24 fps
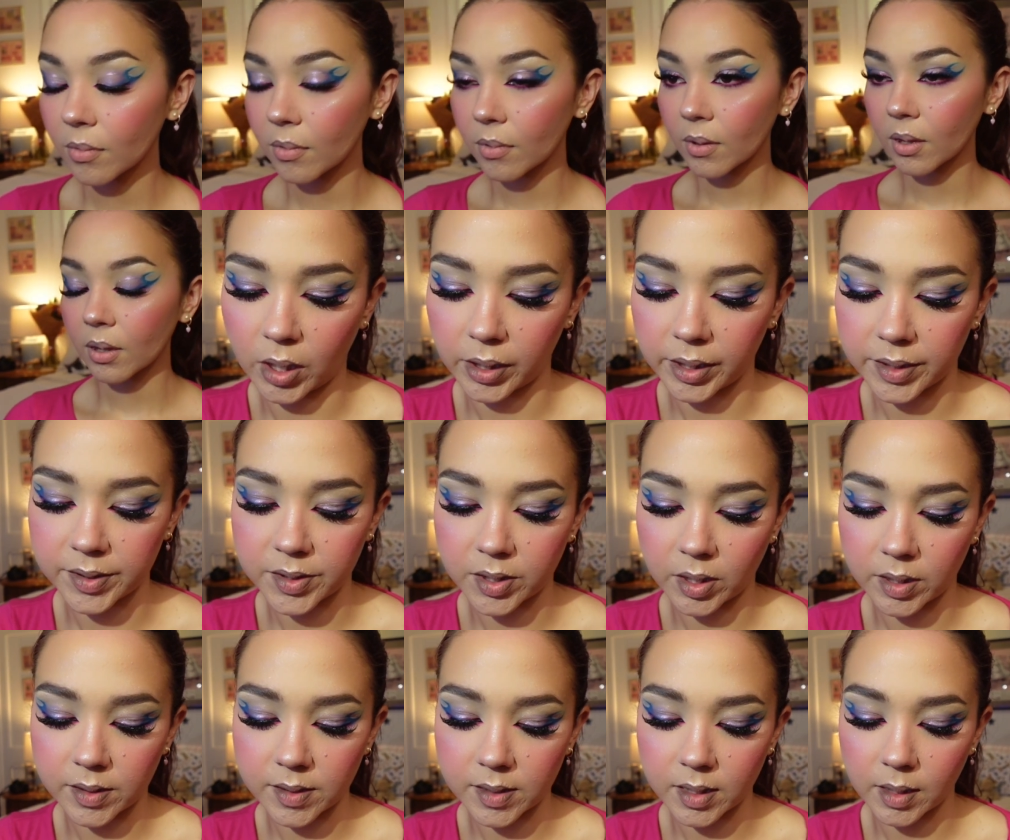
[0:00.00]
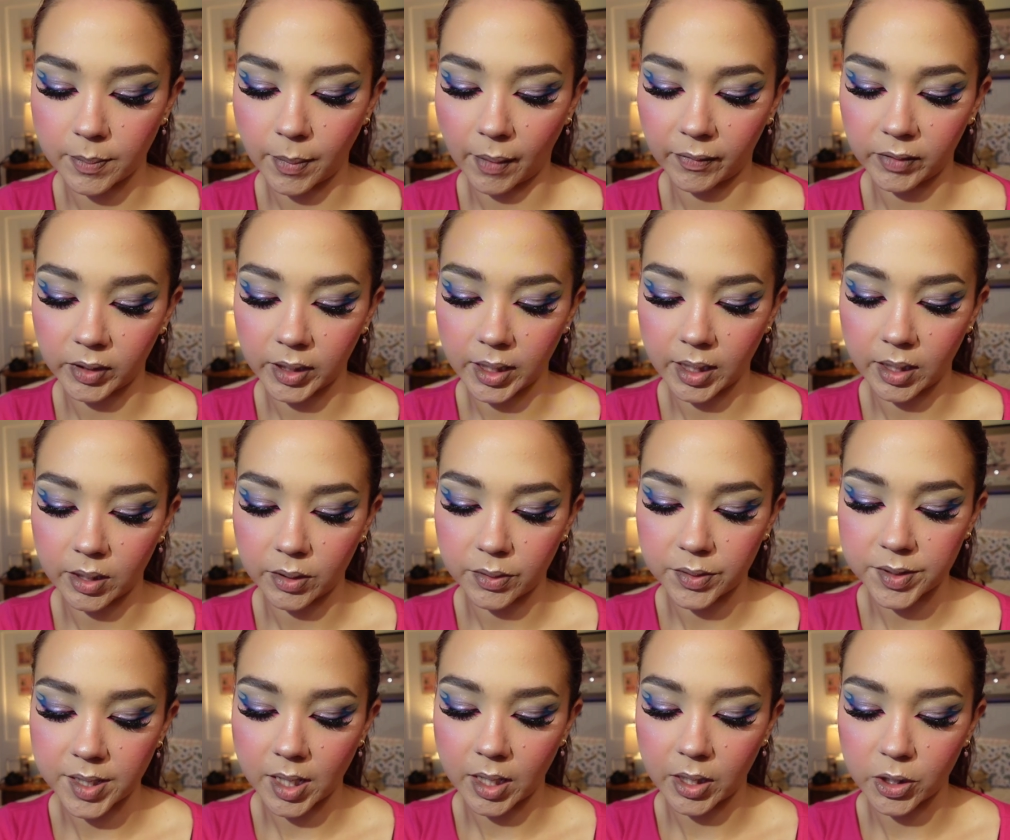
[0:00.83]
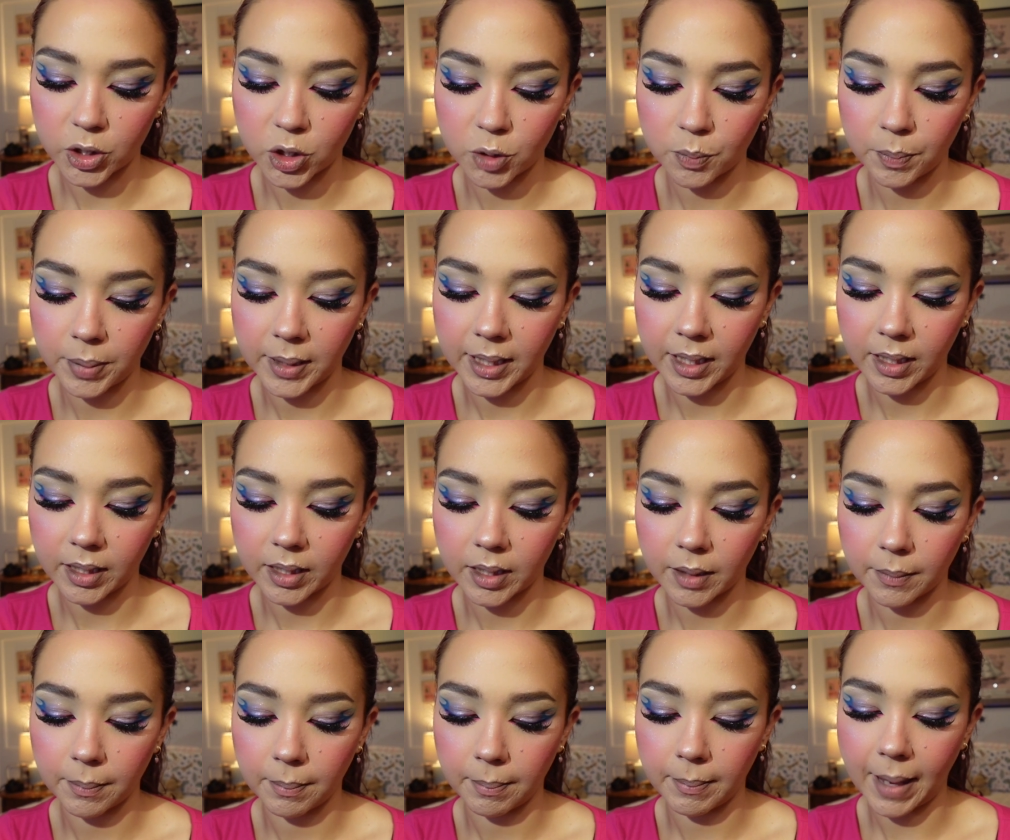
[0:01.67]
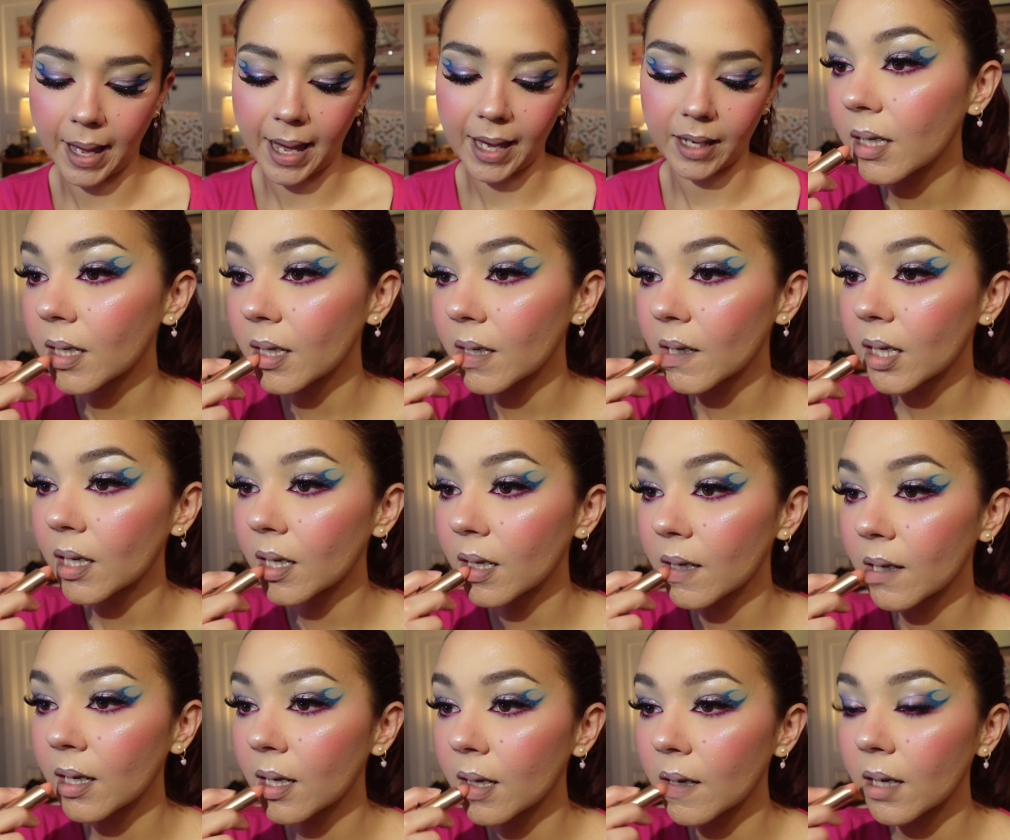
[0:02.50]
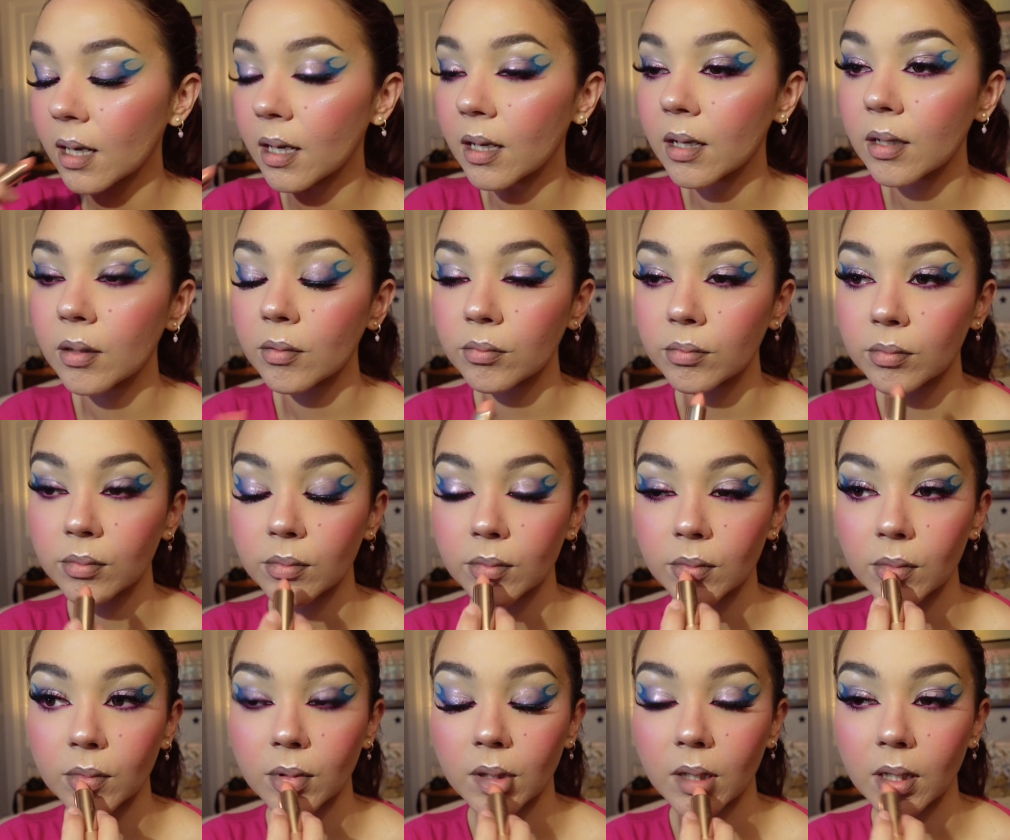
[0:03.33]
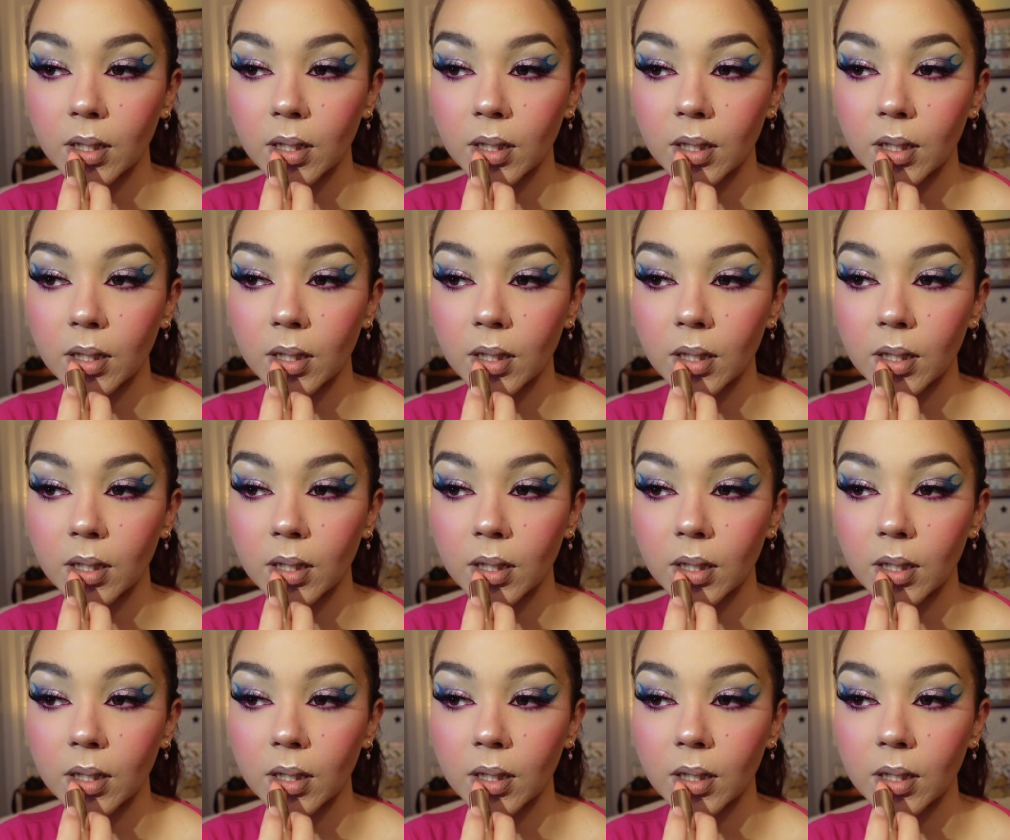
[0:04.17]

Anastasia Beverly Hills Hush Pink Matte Lipstick.